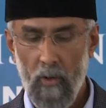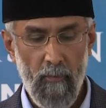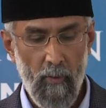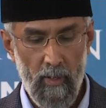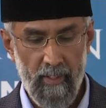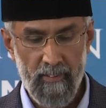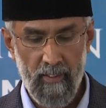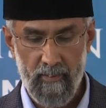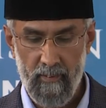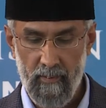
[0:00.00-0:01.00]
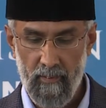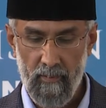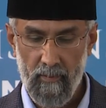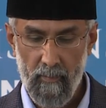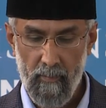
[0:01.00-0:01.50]
of all
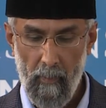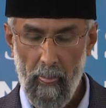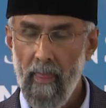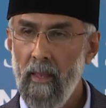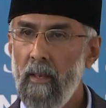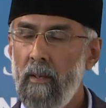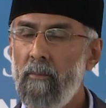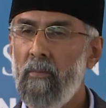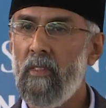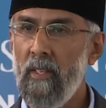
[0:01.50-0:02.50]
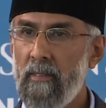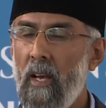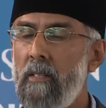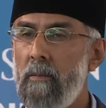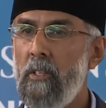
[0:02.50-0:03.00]
existence. This
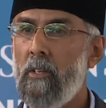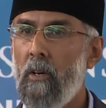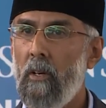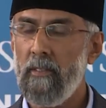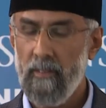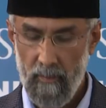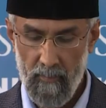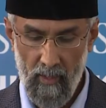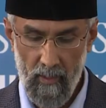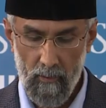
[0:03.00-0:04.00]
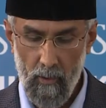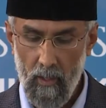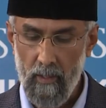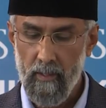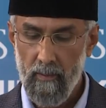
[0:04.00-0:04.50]
ultimate cause is
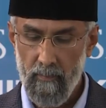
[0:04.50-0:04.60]
God.